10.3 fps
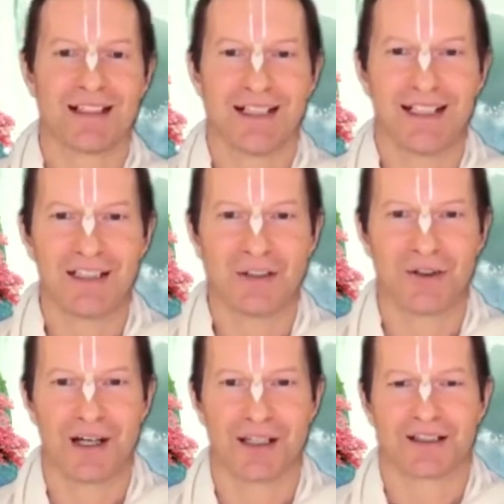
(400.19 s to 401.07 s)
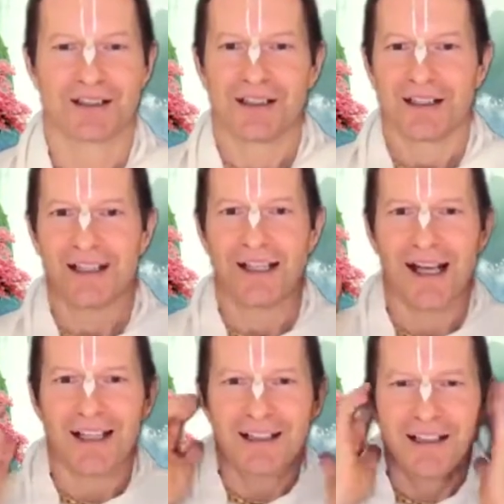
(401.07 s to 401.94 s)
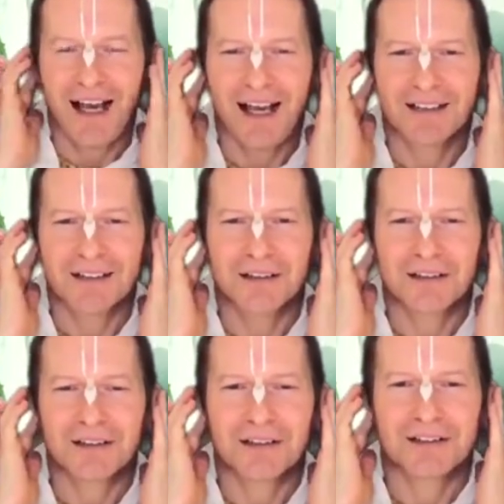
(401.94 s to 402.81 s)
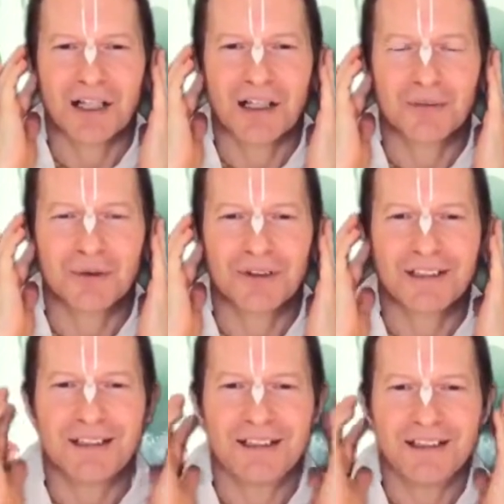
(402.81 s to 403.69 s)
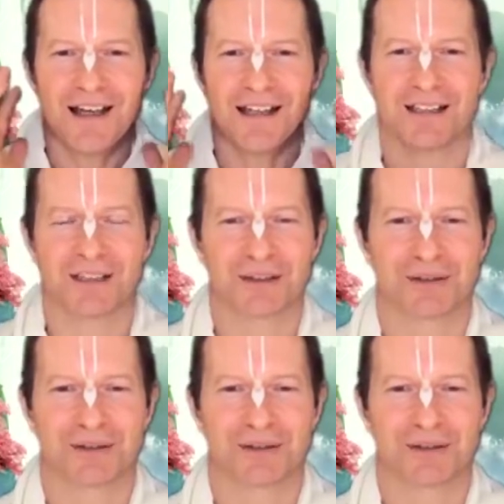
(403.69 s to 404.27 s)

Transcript: Indra, he had terrible earache.